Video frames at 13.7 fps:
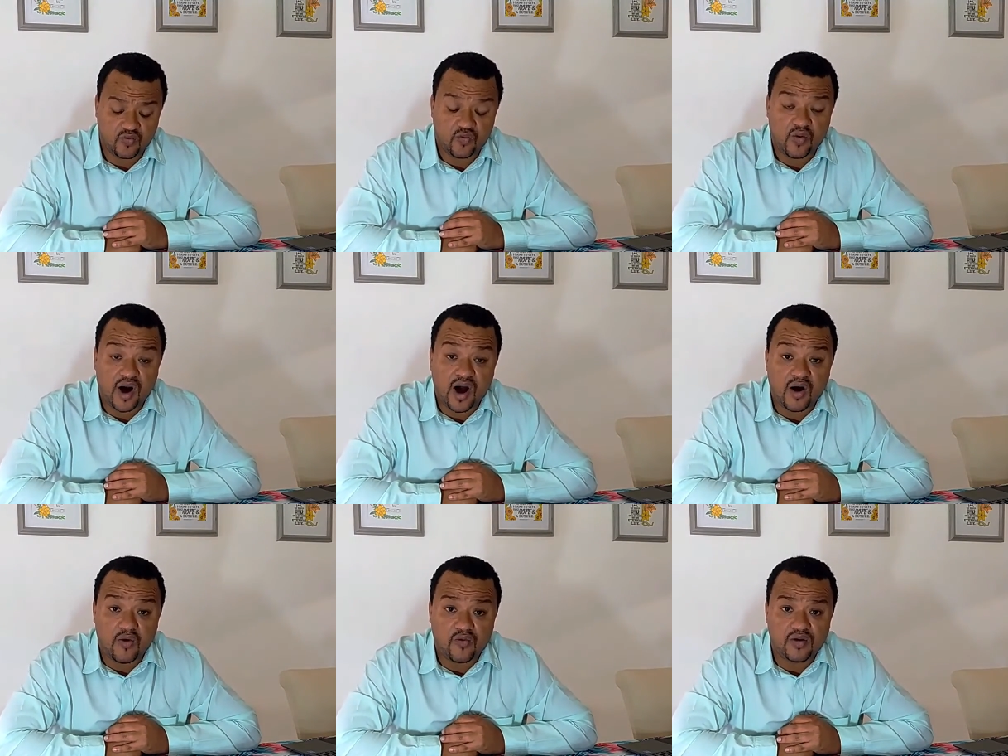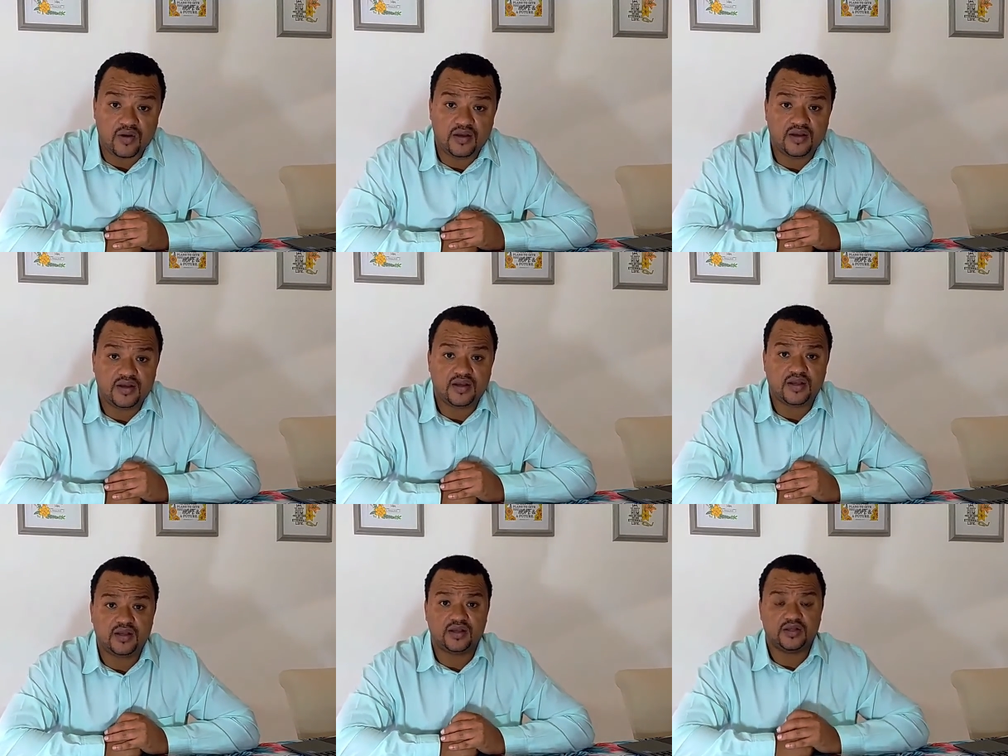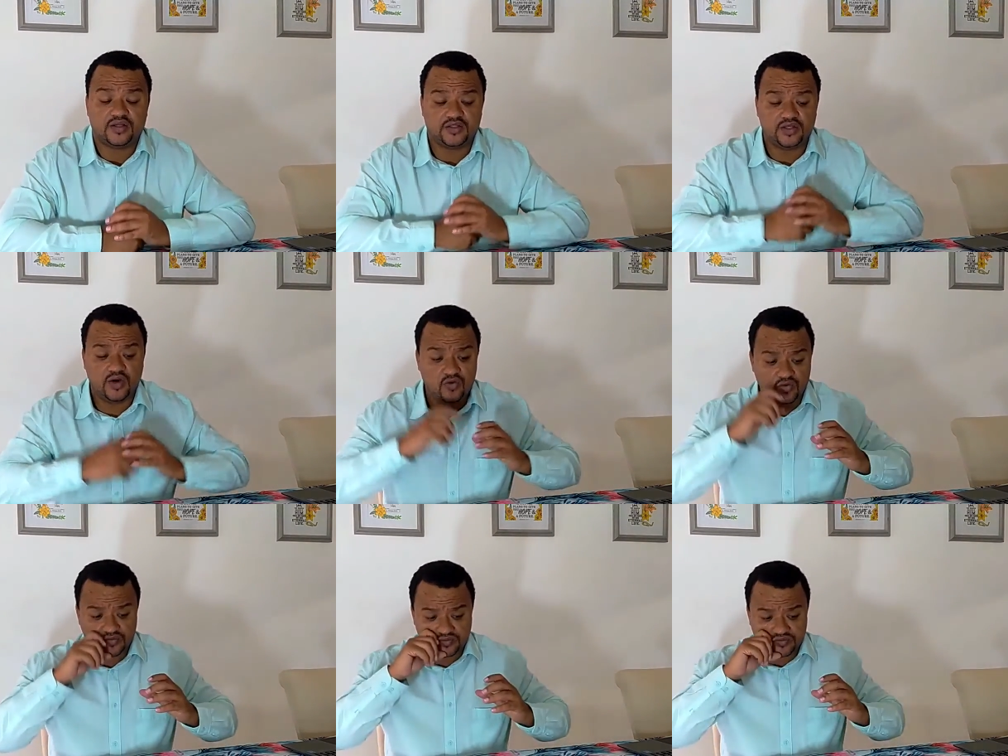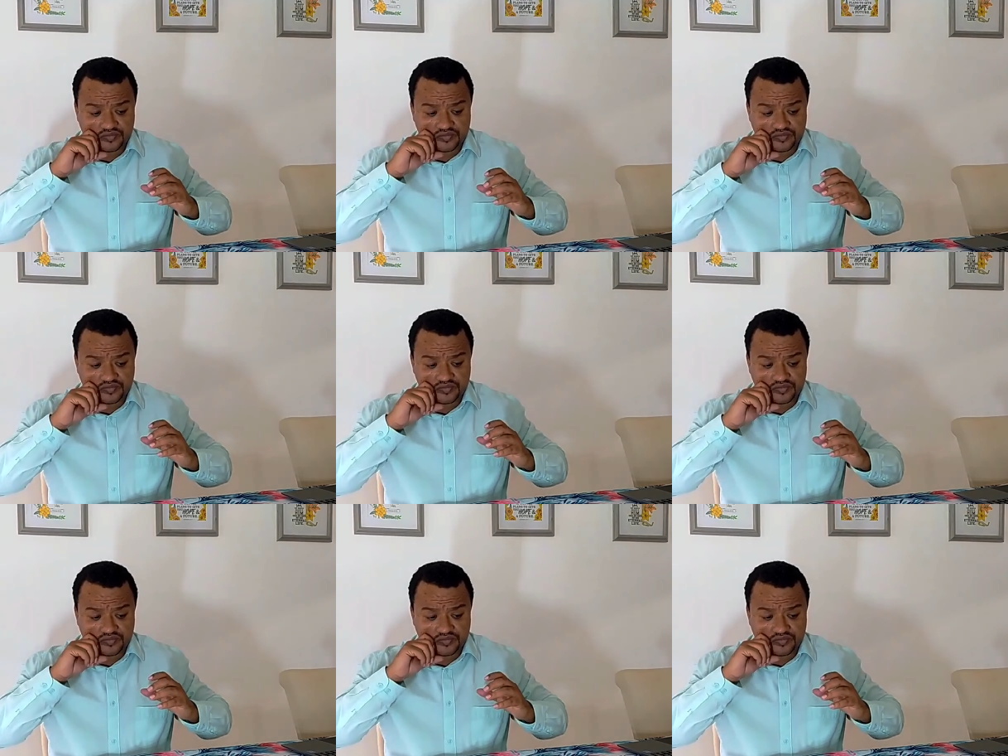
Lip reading: Wow. So,